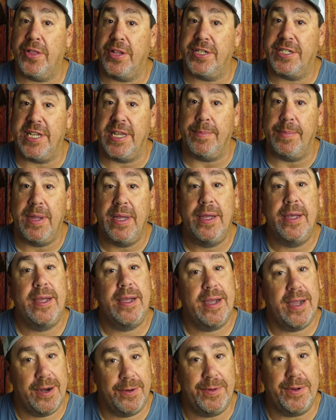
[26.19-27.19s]
of the team.
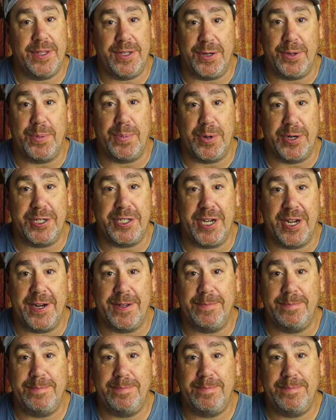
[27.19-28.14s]
I really do appreciate it.